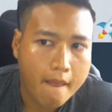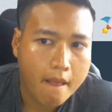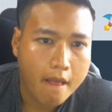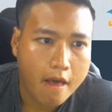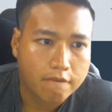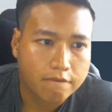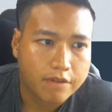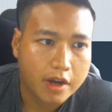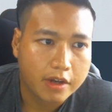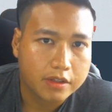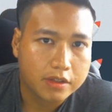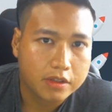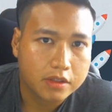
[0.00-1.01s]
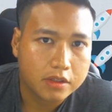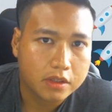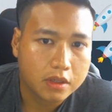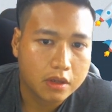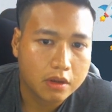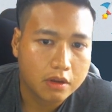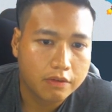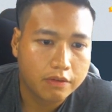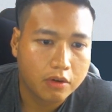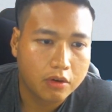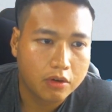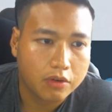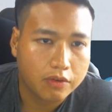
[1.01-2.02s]
advice
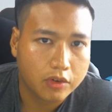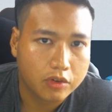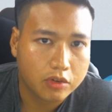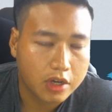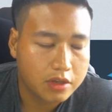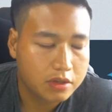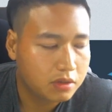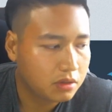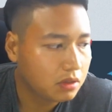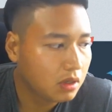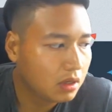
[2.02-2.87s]
for you guys.